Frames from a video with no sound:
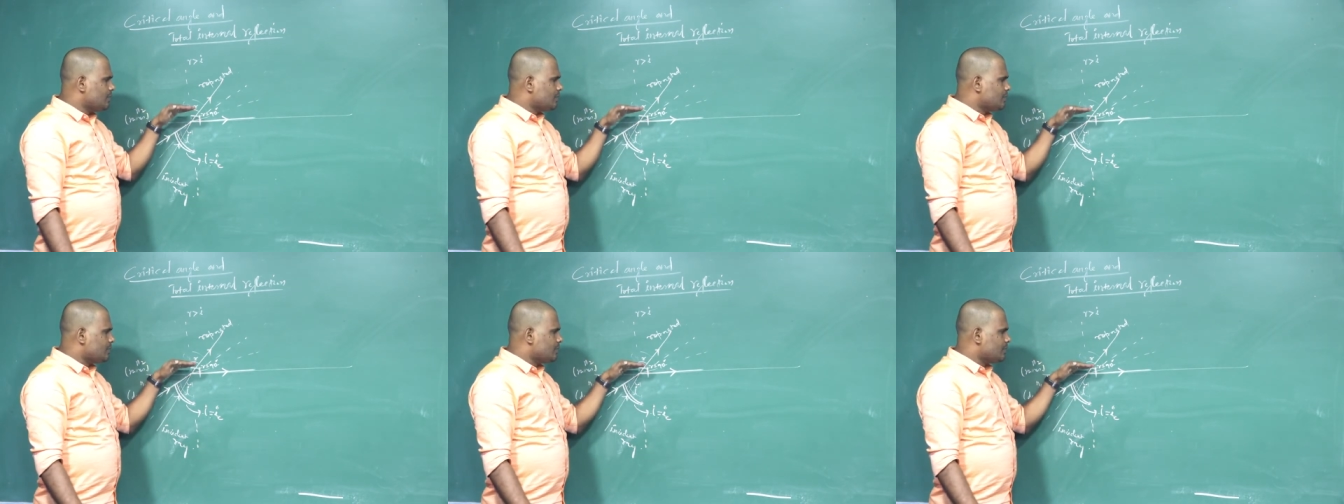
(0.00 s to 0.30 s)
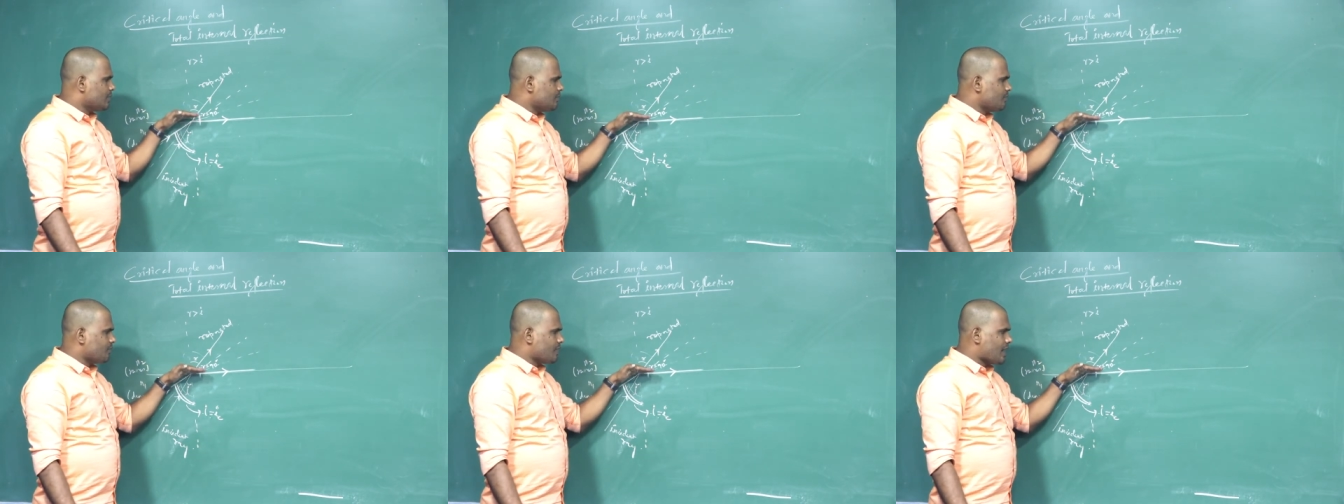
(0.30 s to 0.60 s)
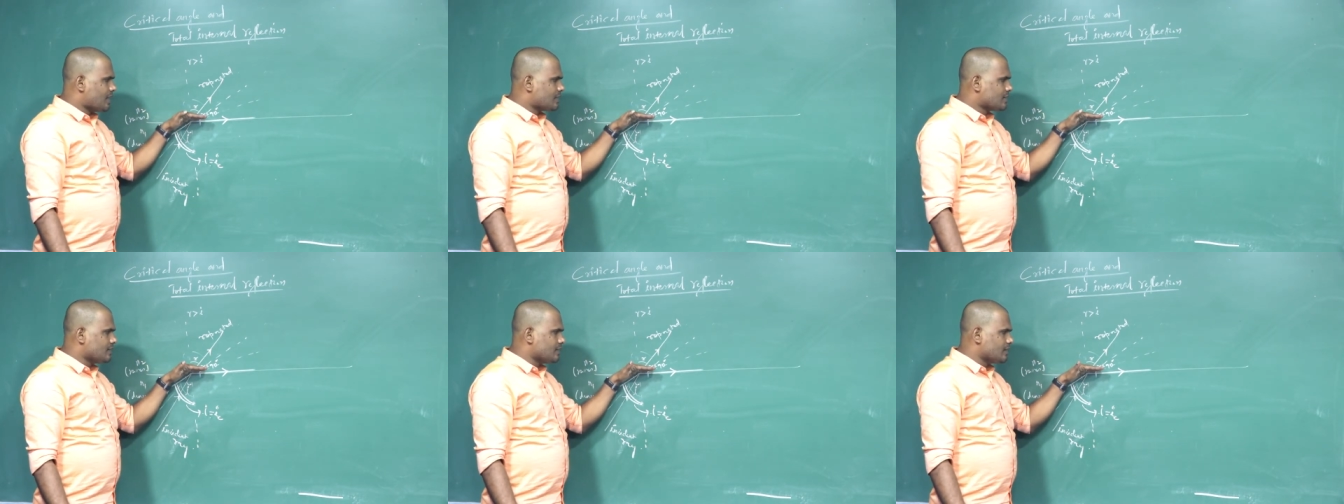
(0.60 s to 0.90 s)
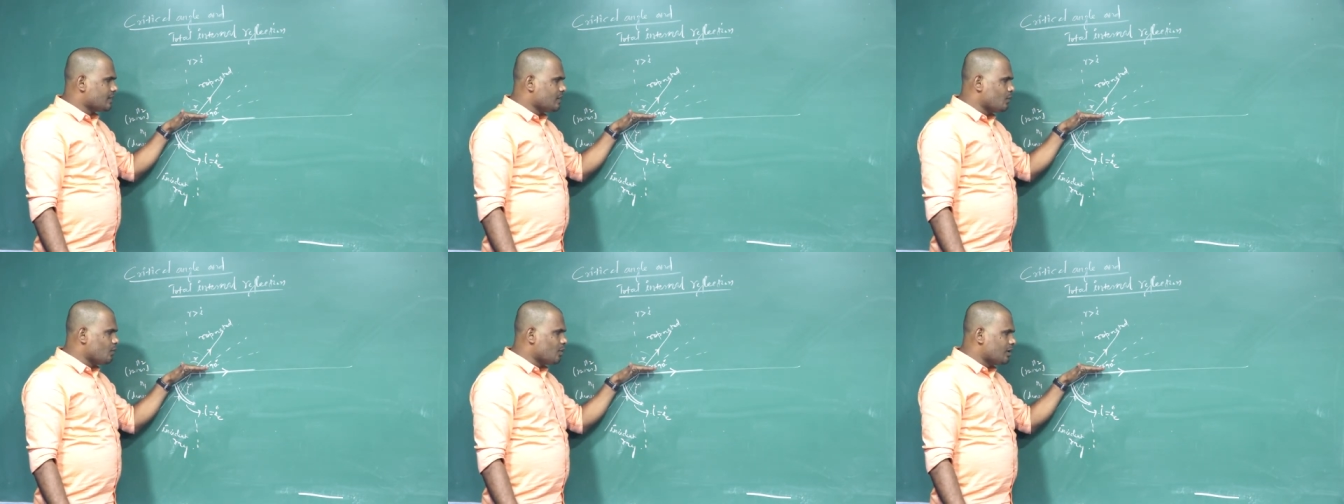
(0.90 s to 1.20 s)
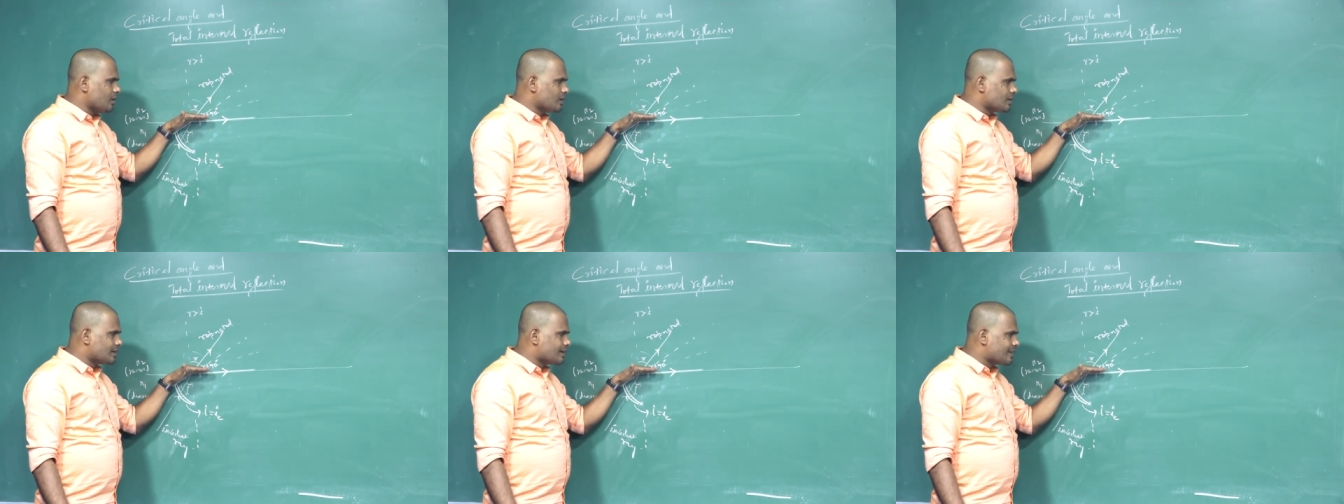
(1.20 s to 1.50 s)
The refracted ray
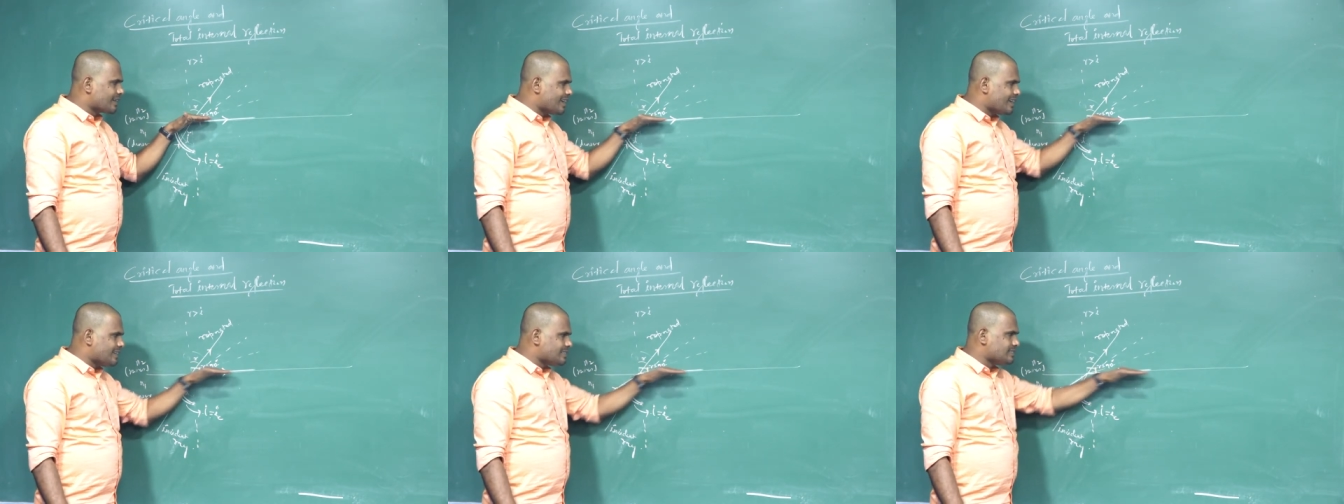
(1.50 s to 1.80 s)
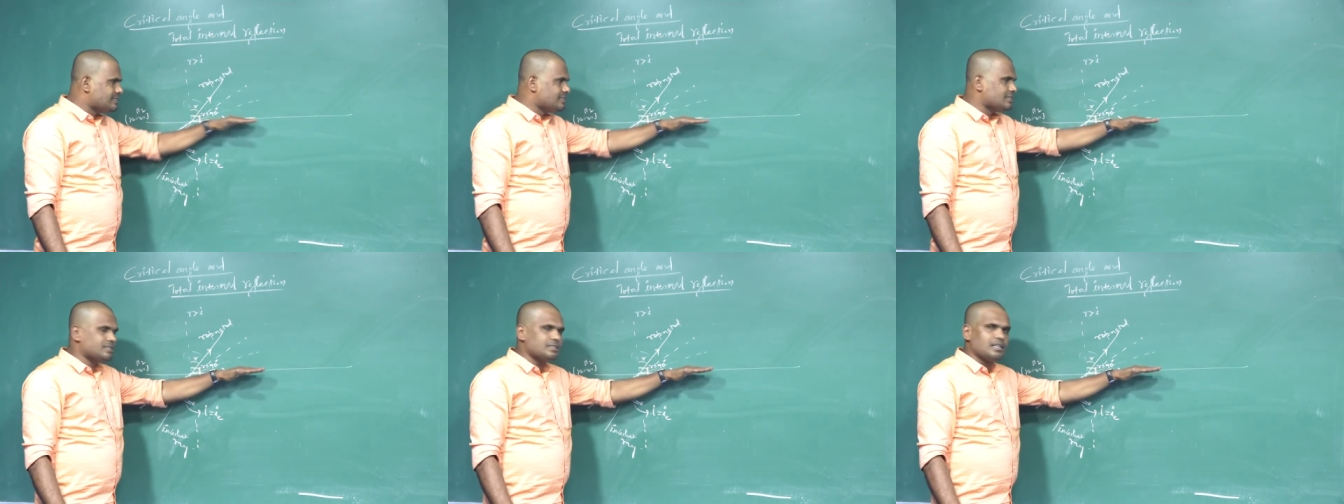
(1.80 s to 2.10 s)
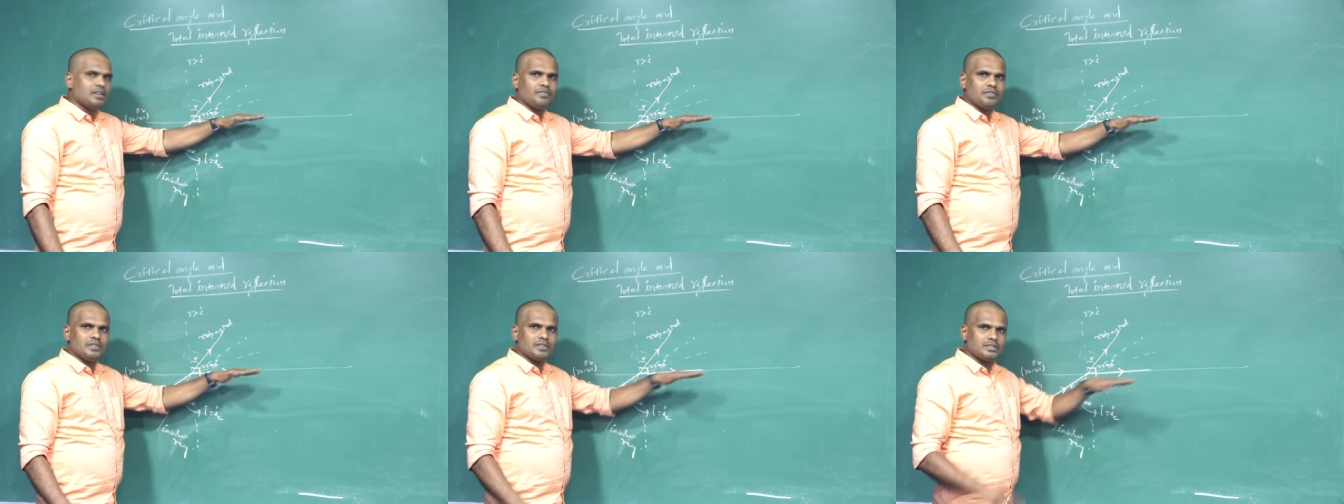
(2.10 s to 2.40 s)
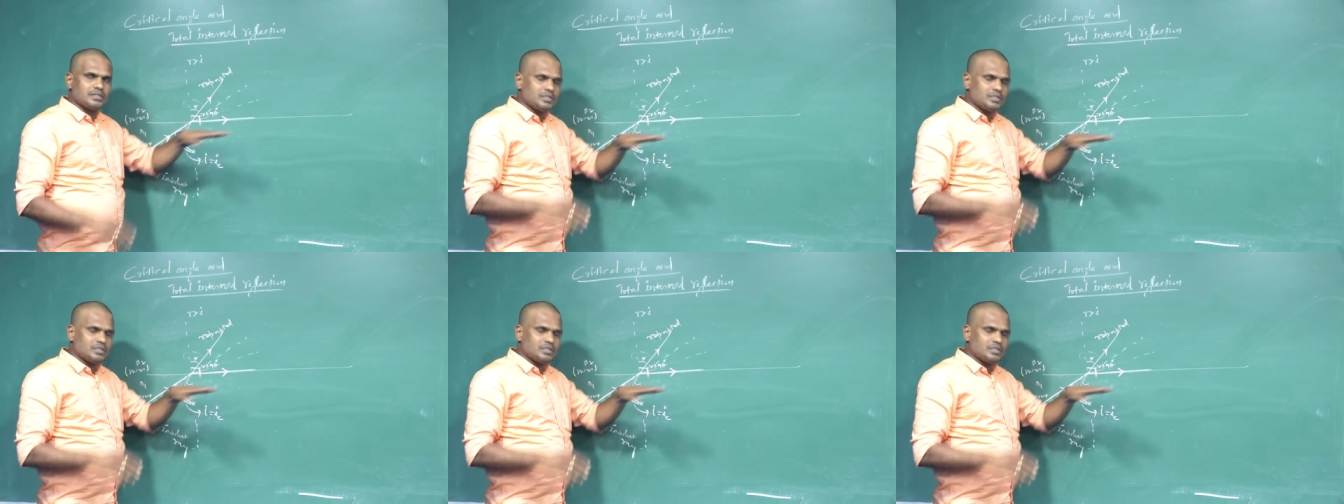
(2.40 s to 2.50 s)
will graze the surface.